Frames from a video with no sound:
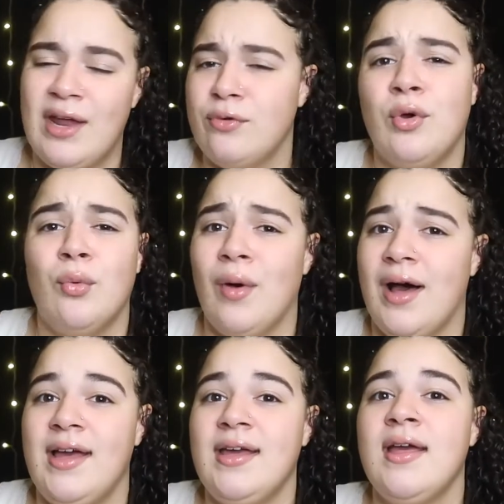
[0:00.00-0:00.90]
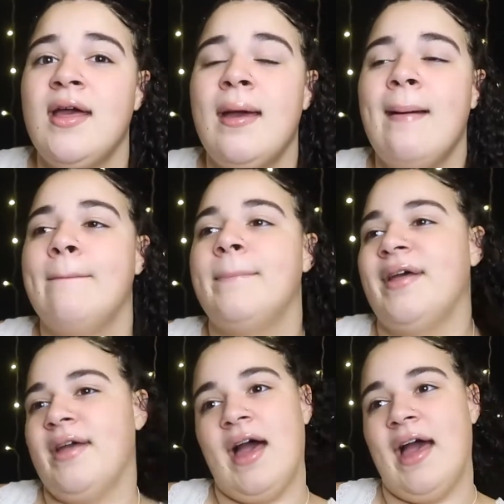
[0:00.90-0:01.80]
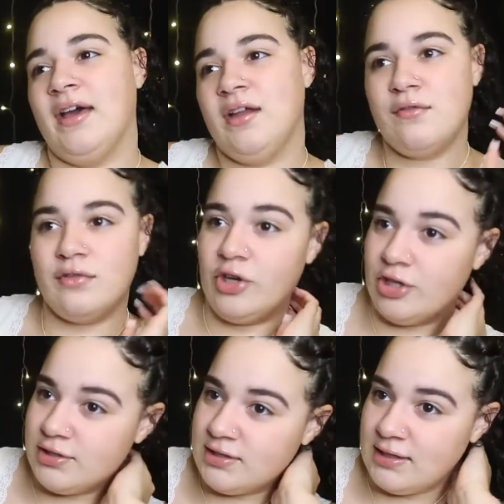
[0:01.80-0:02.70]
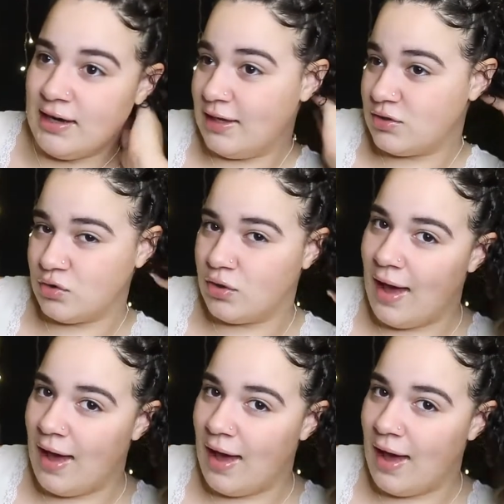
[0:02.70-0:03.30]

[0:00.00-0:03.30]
I don't know why, but I could have learned in high school.